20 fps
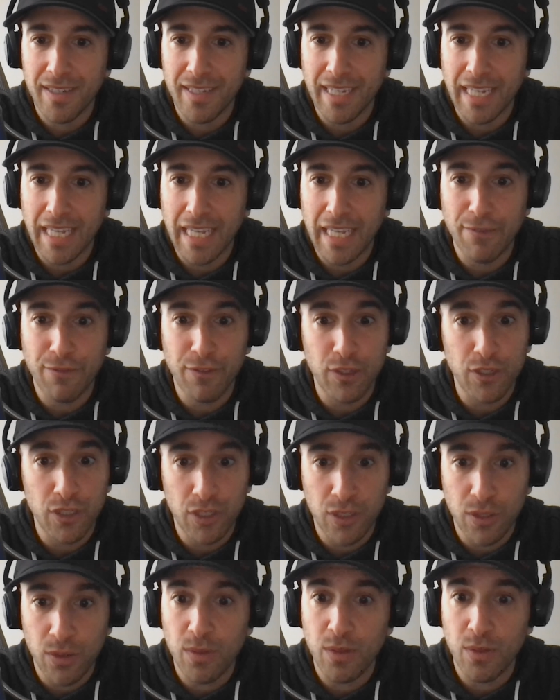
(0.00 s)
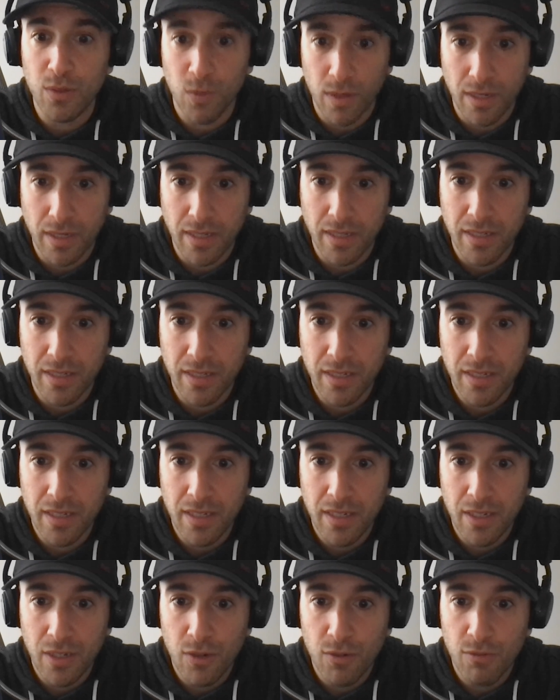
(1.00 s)
Like if you do the work,
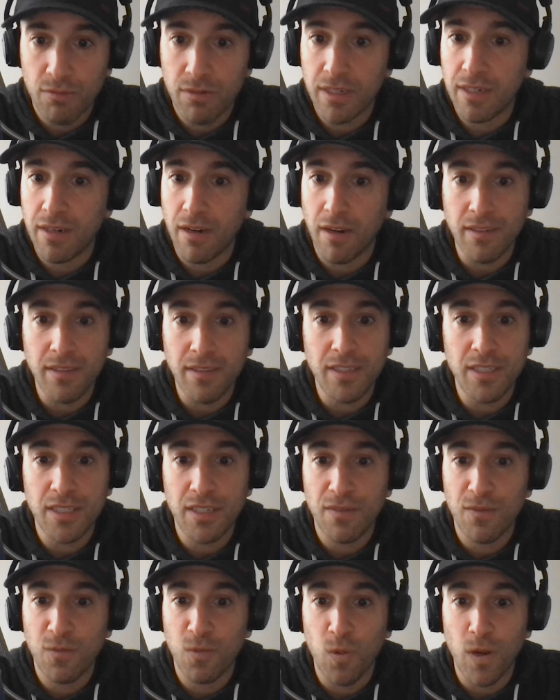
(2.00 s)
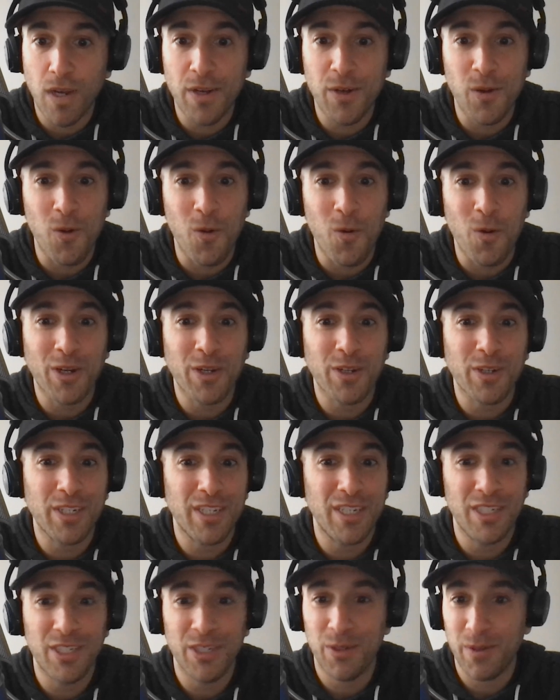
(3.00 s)
regardless of what order
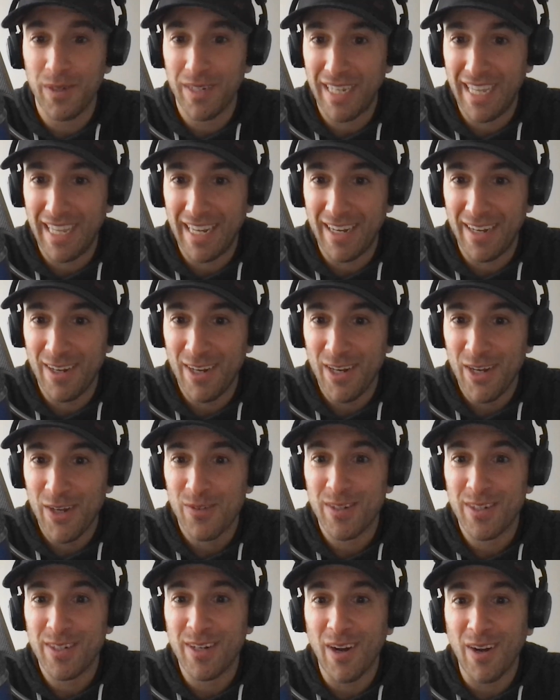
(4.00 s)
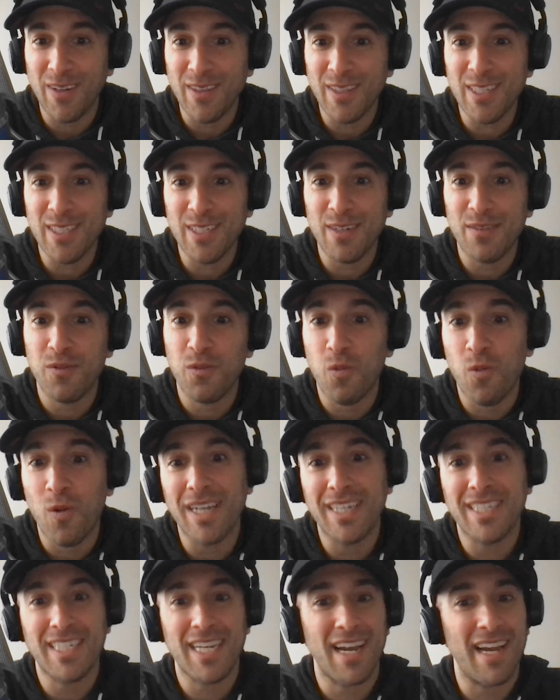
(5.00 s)
you do it in, regardless of
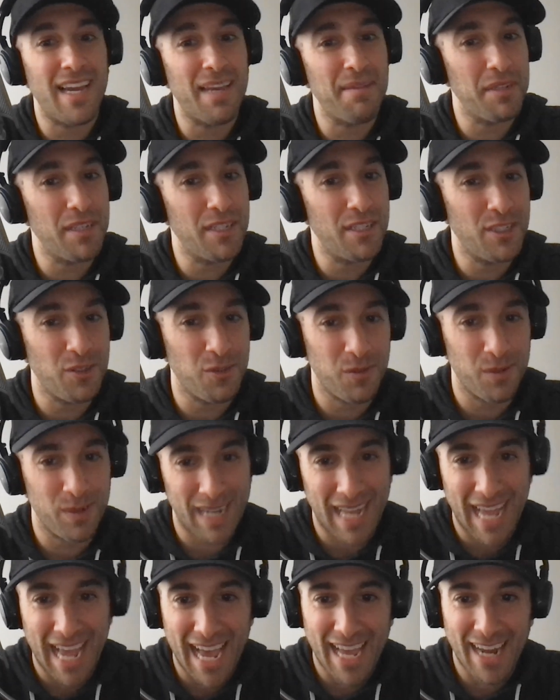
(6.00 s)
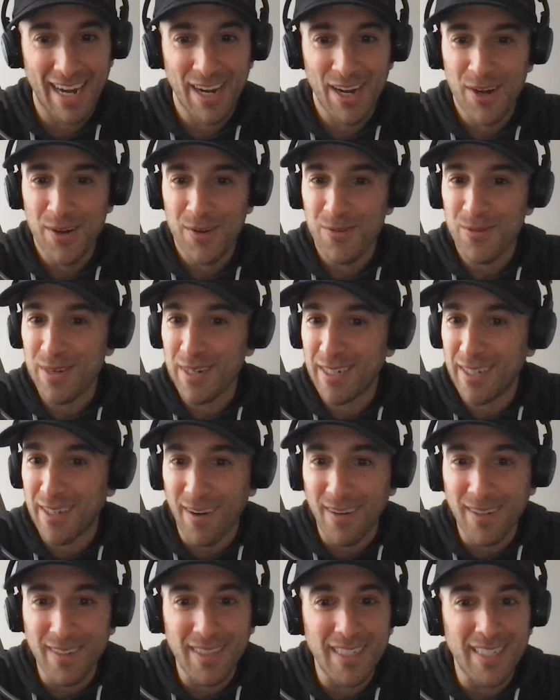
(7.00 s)
what time you do it at,
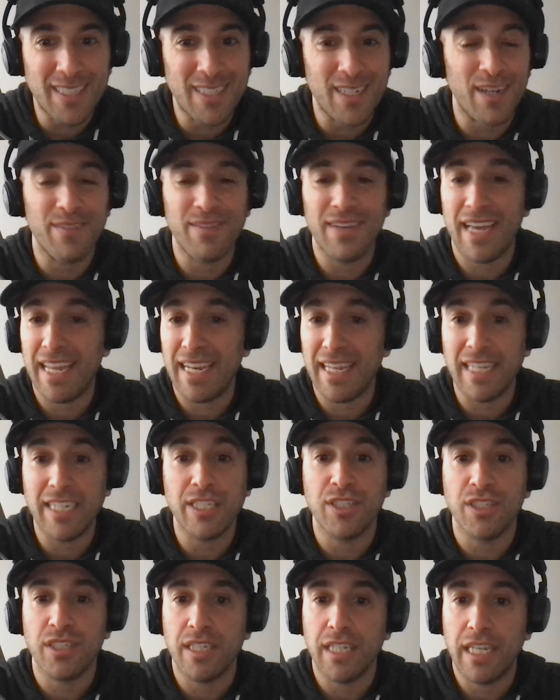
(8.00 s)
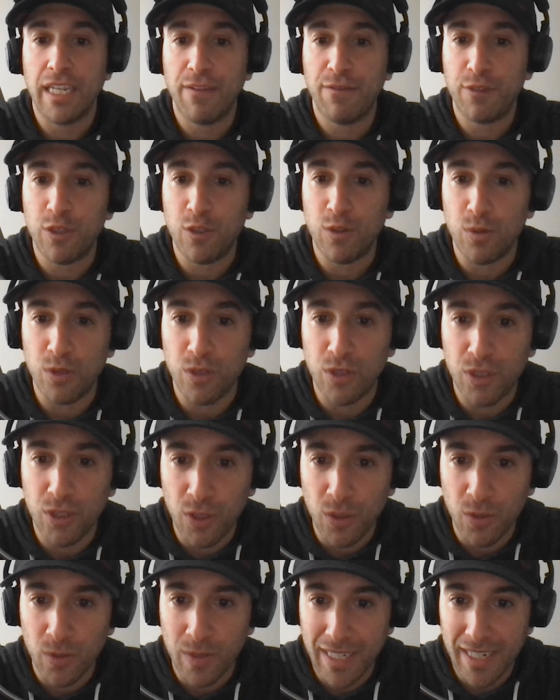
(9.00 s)
regardless of, and just if you
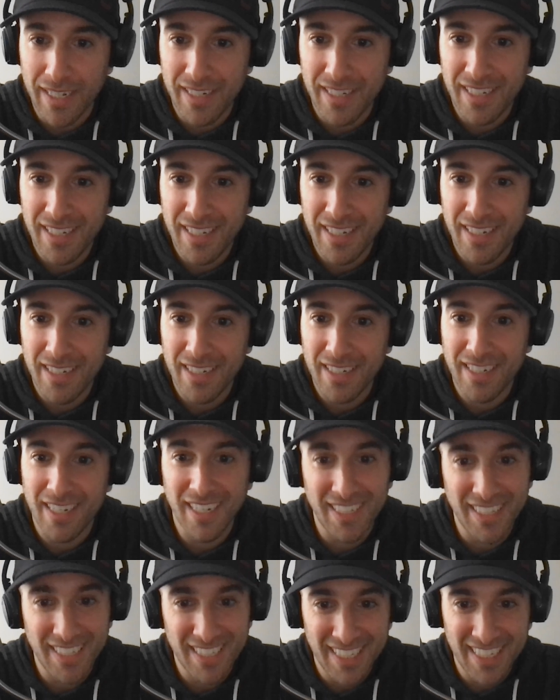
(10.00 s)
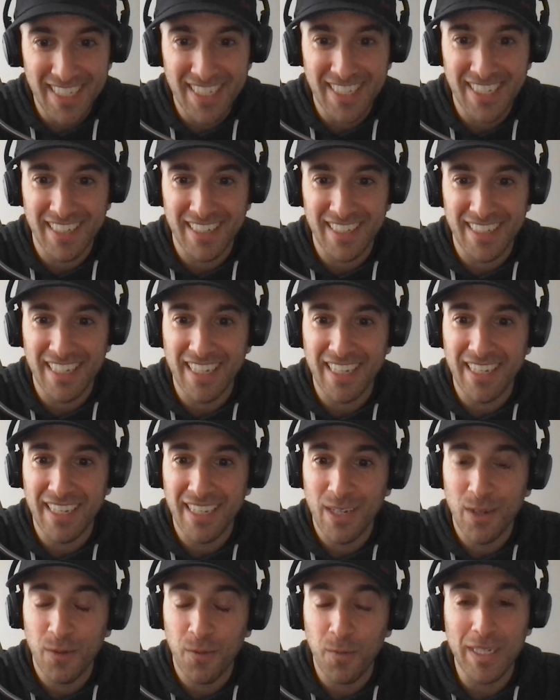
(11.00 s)
do it consistently,
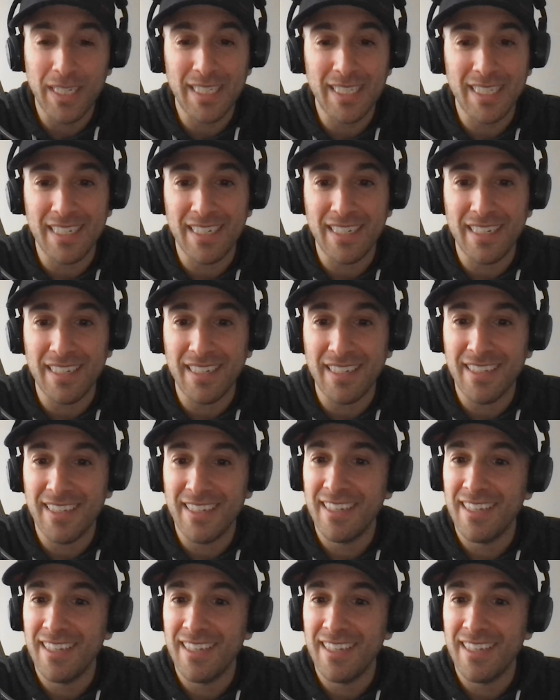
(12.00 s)
we see